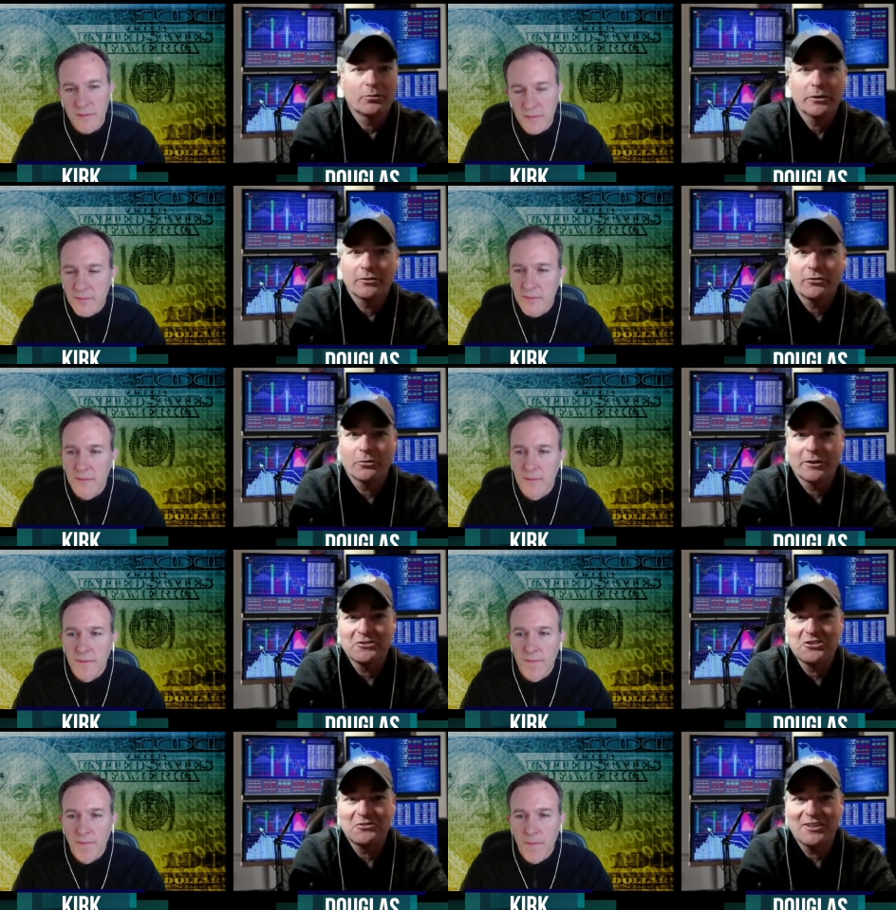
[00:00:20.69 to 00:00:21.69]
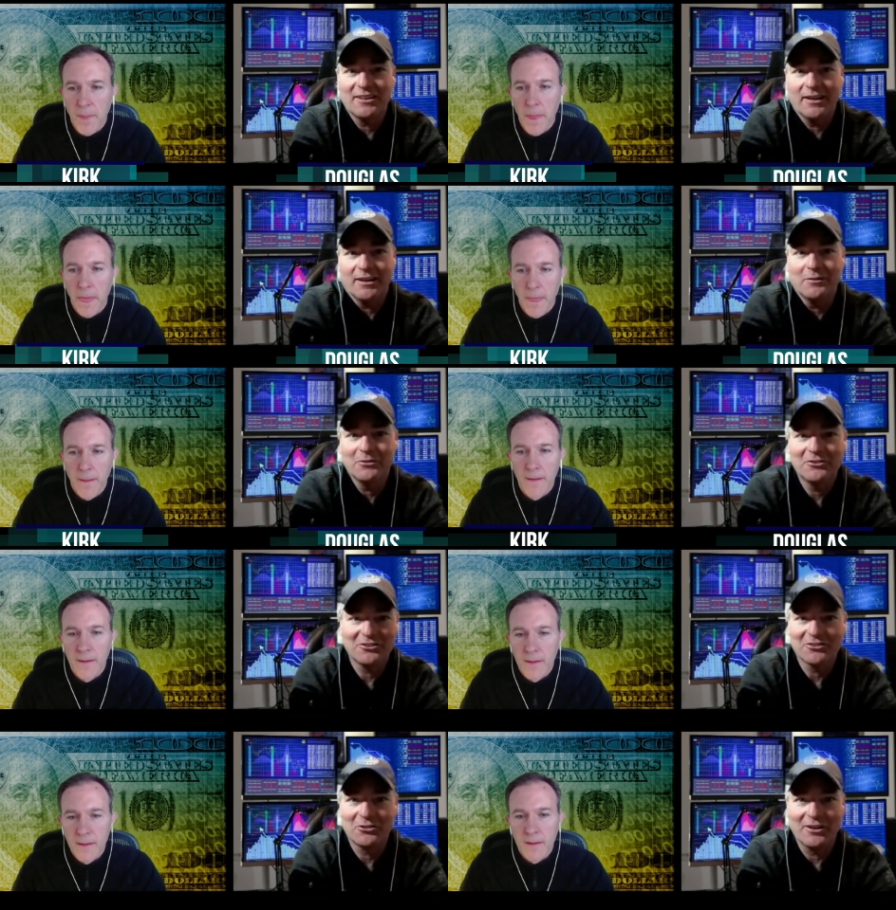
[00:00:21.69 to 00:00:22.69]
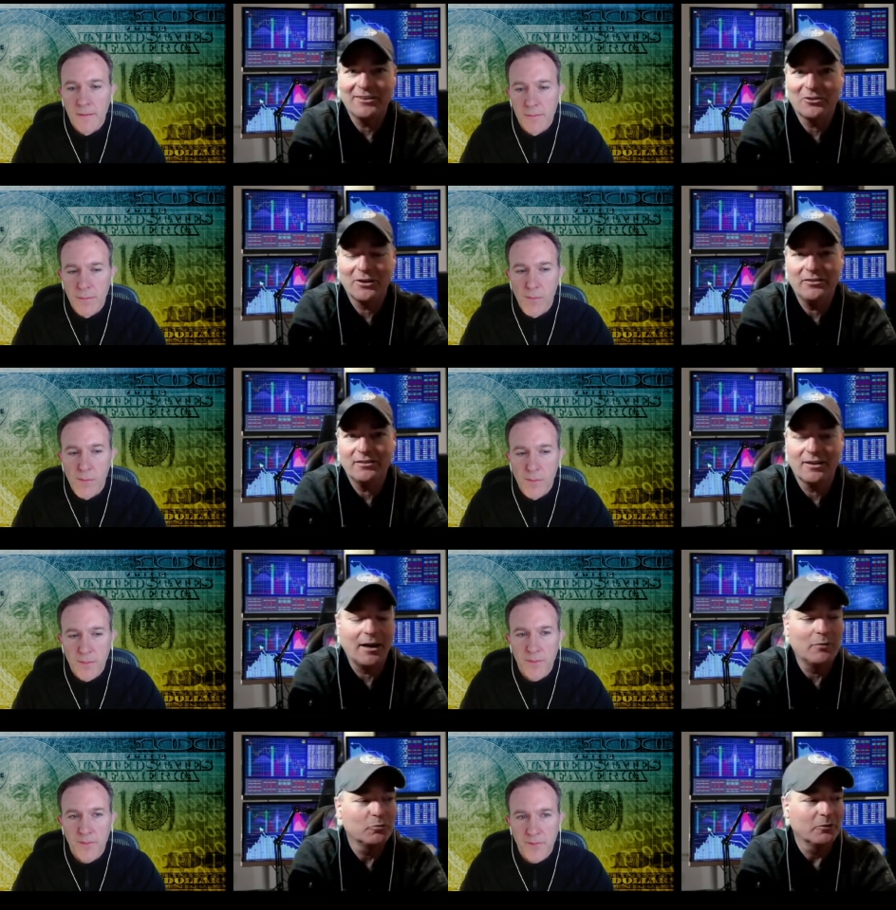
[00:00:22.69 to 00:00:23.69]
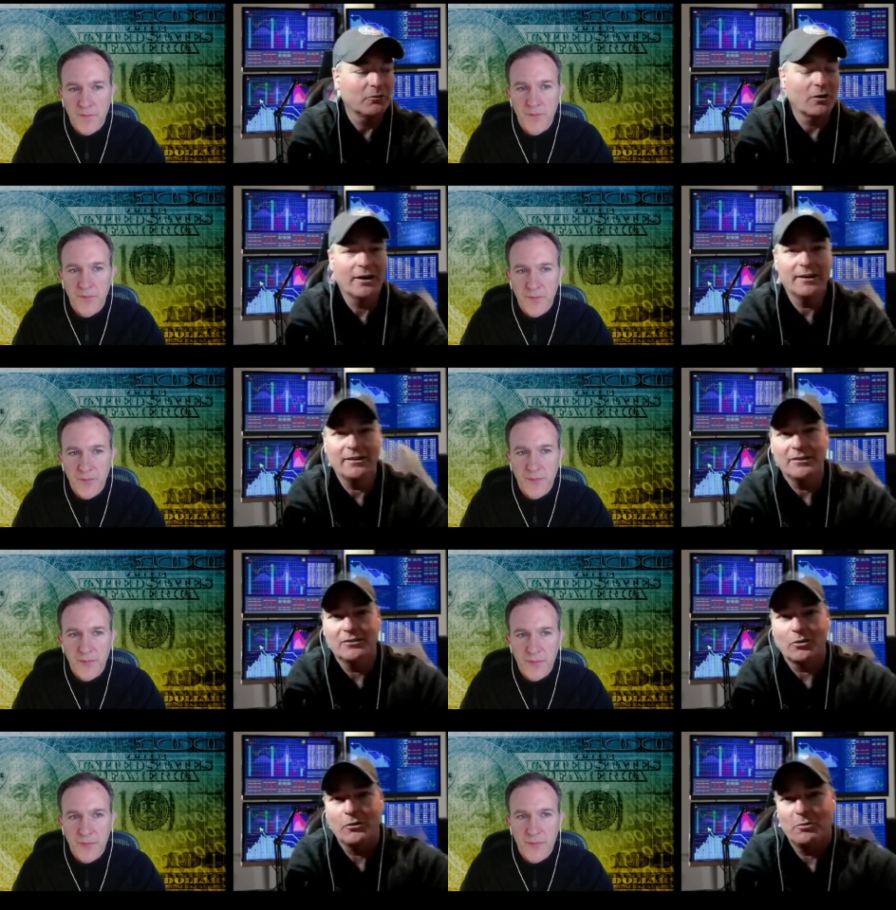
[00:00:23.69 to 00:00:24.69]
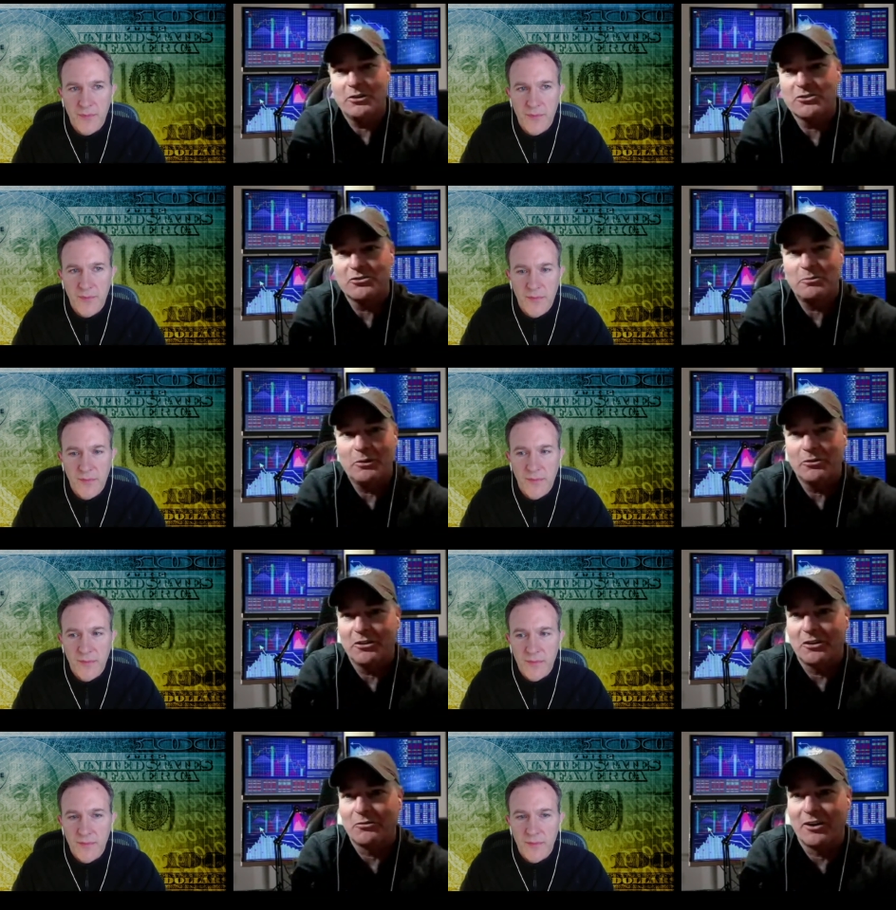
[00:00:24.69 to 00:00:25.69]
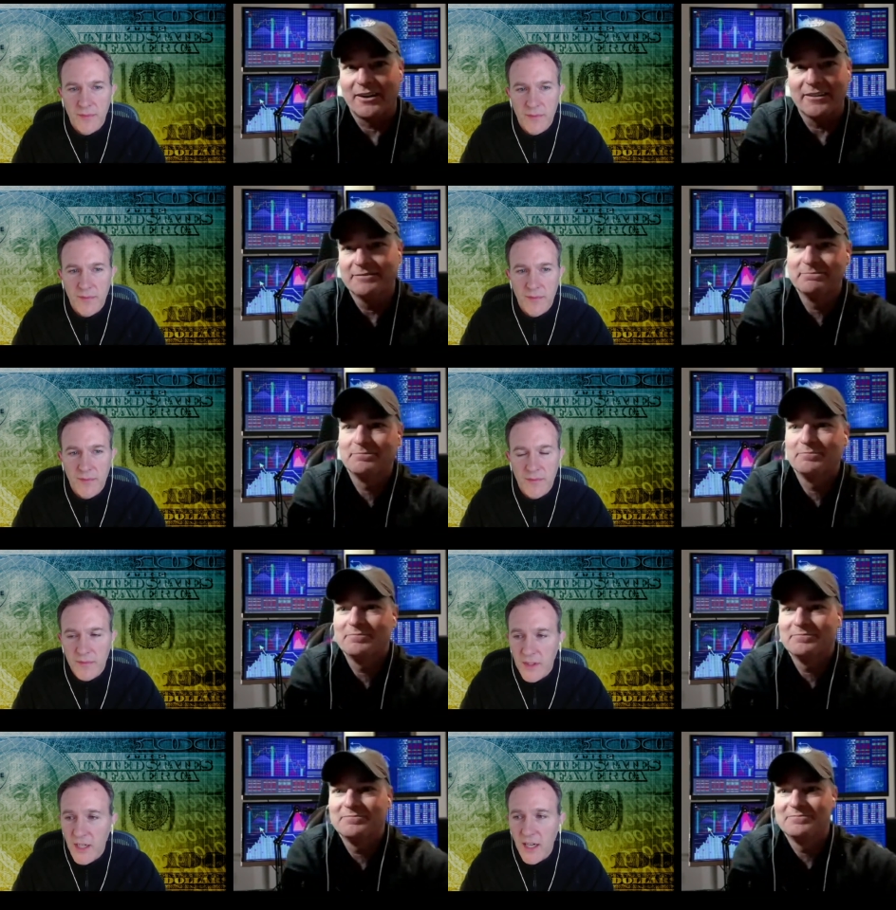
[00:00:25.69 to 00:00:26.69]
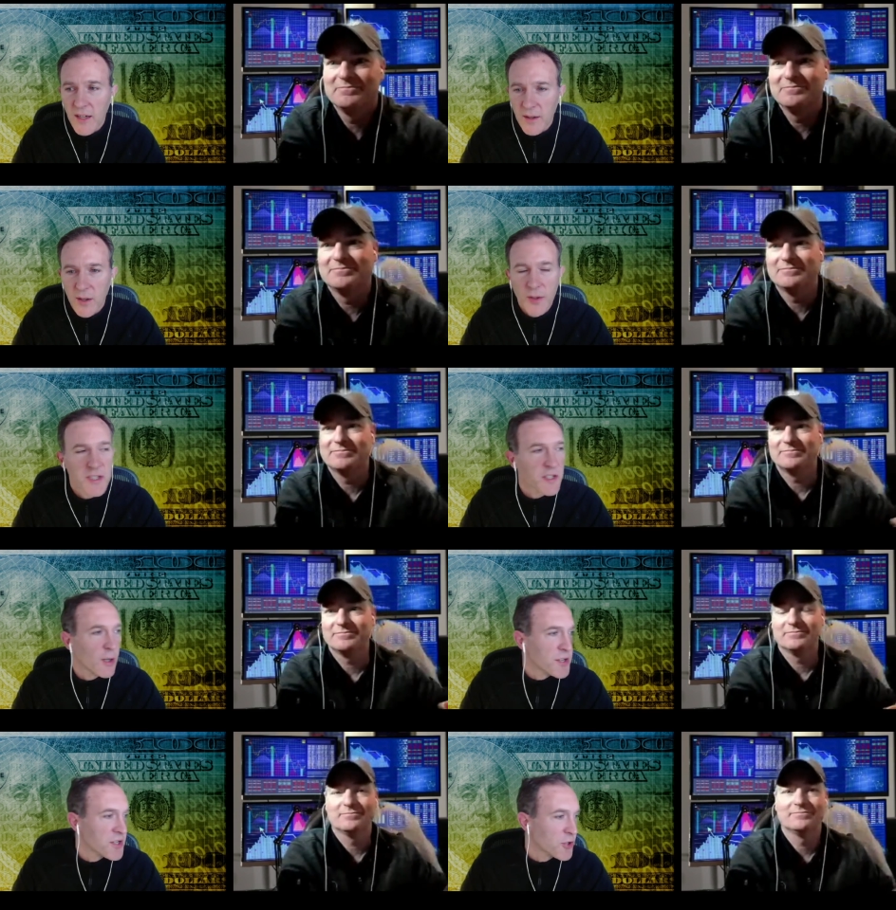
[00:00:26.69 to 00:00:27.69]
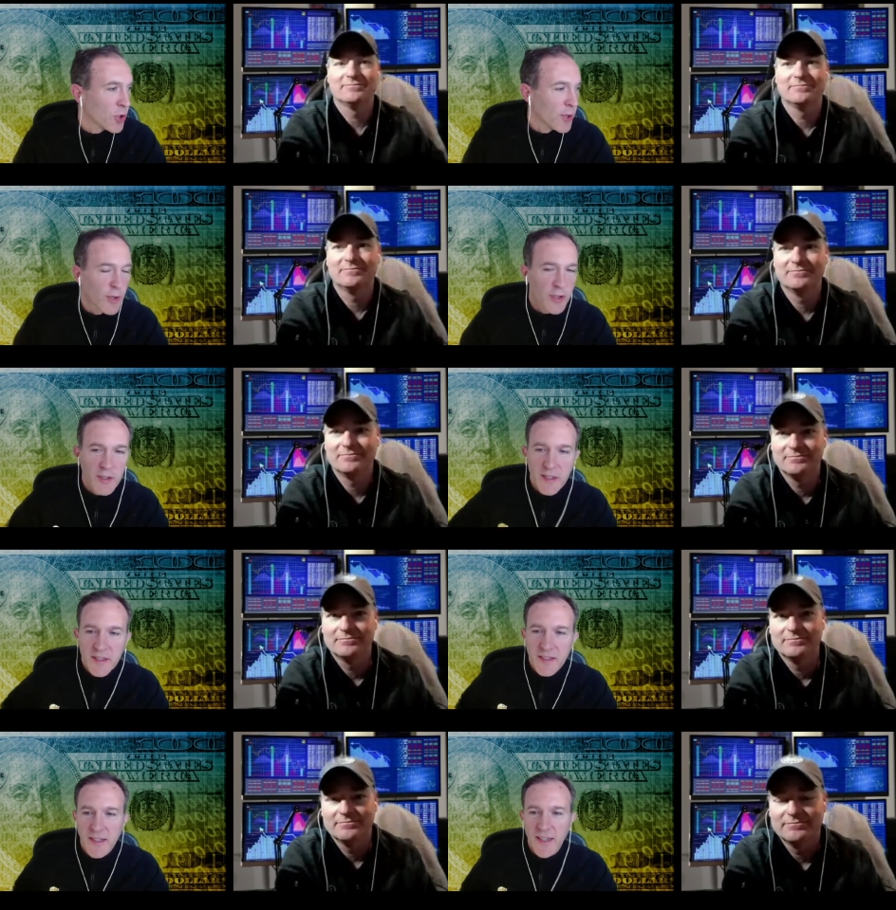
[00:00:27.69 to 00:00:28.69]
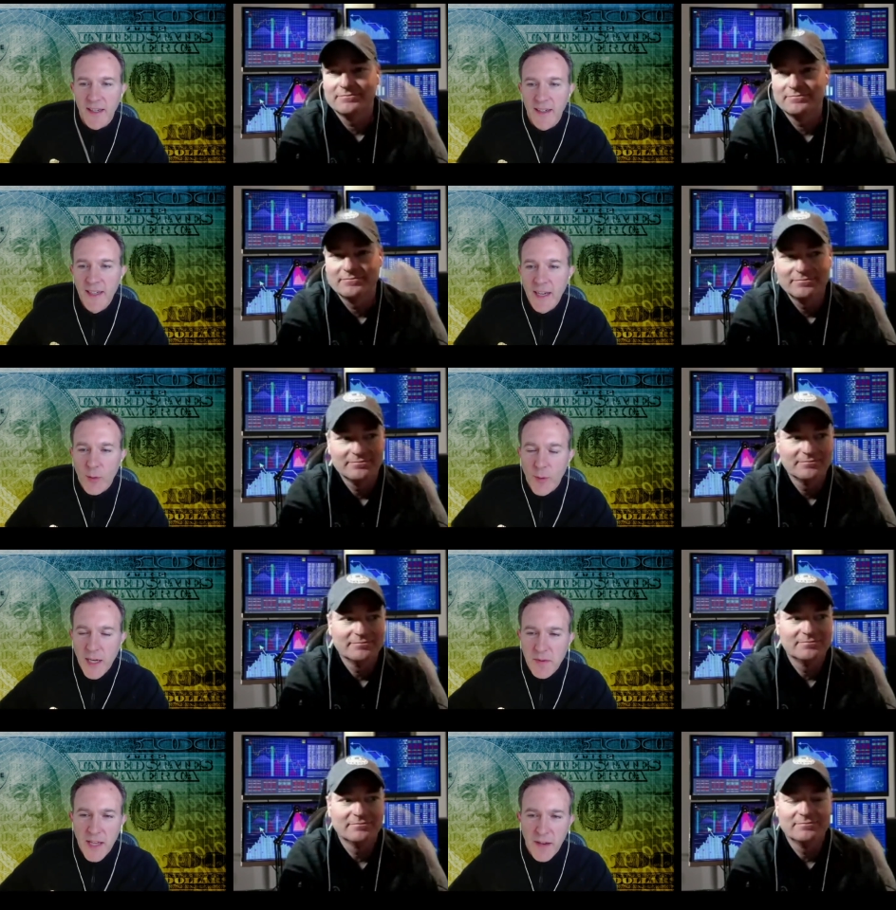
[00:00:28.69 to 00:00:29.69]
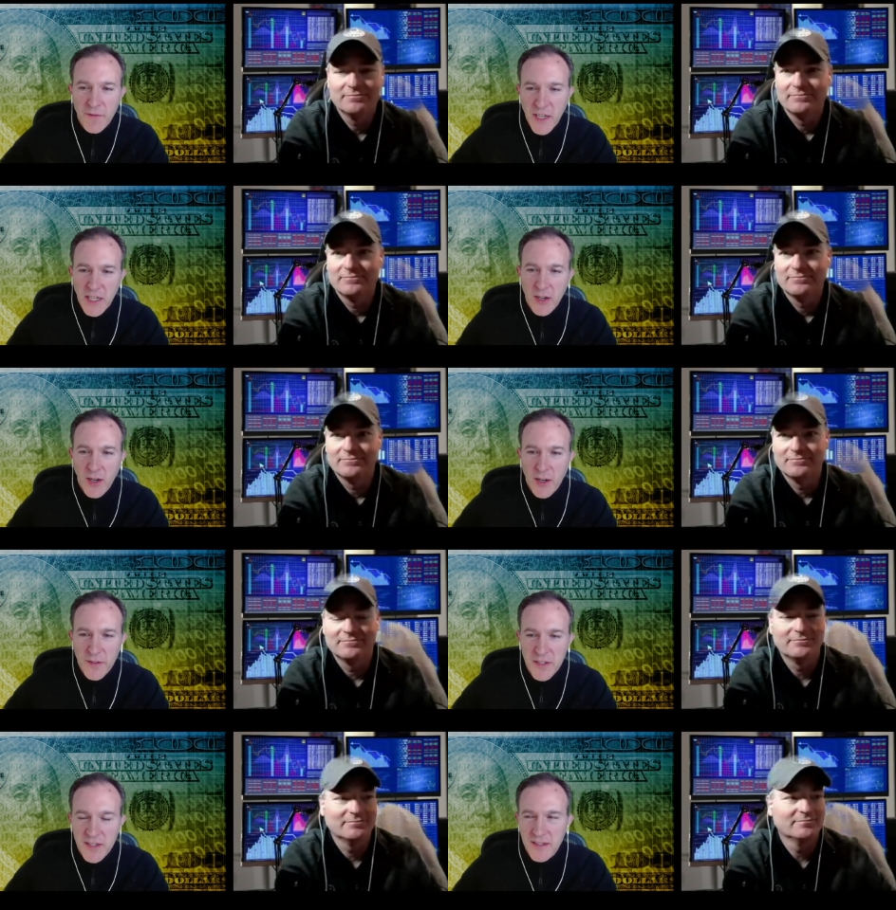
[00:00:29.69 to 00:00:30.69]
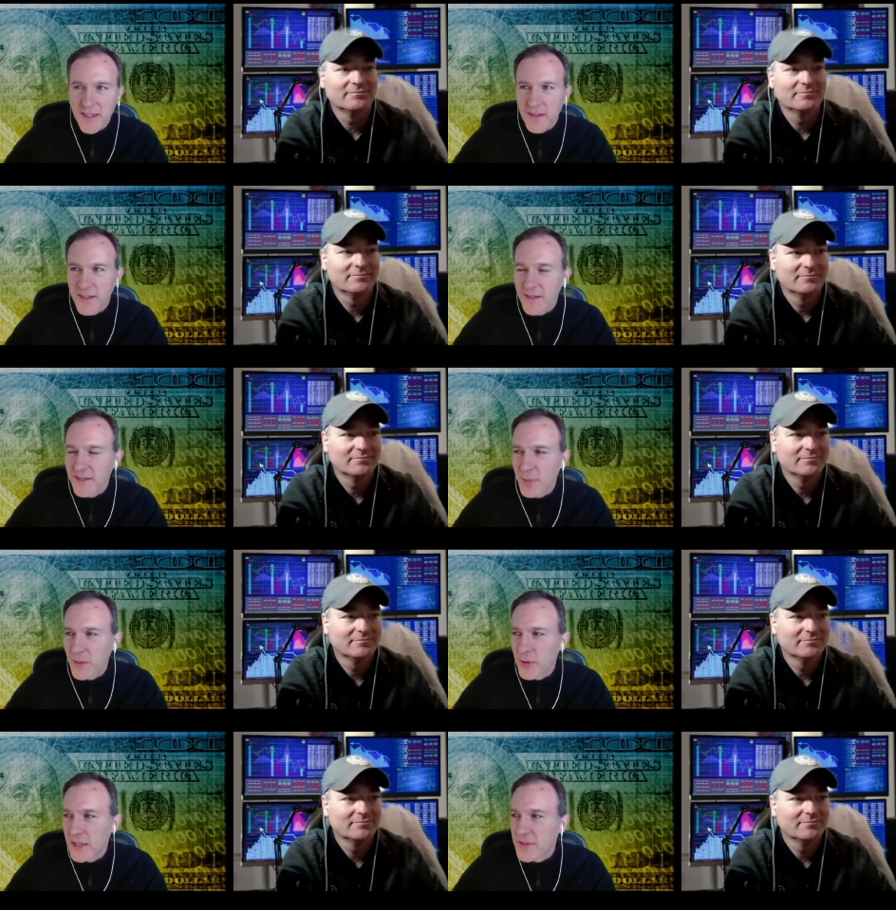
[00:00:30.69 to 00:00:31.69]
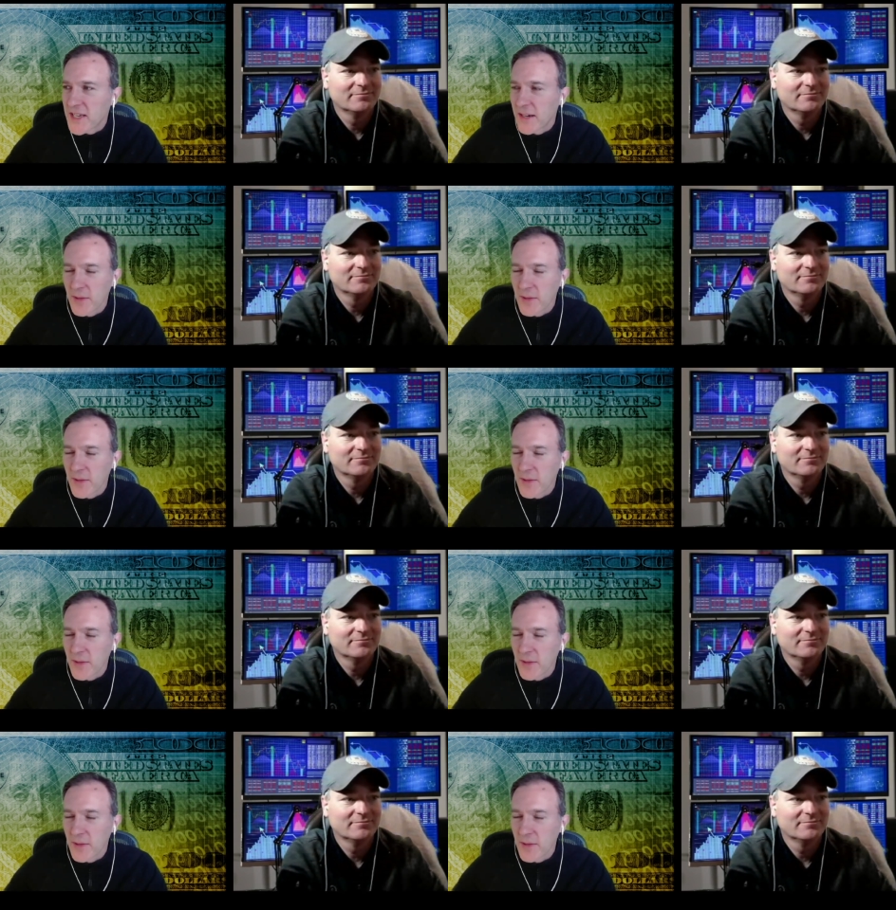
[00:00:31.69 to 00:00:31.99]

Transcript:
Speaker 1: week or two we're going to shift it again. It's just cra- crazy times, but Friday, it's always a pleasure being with you on a Friday.
Speaker 2: Yeah, always, always enjoyable. It uh, reminds me of that video. I don't know if you people keep sending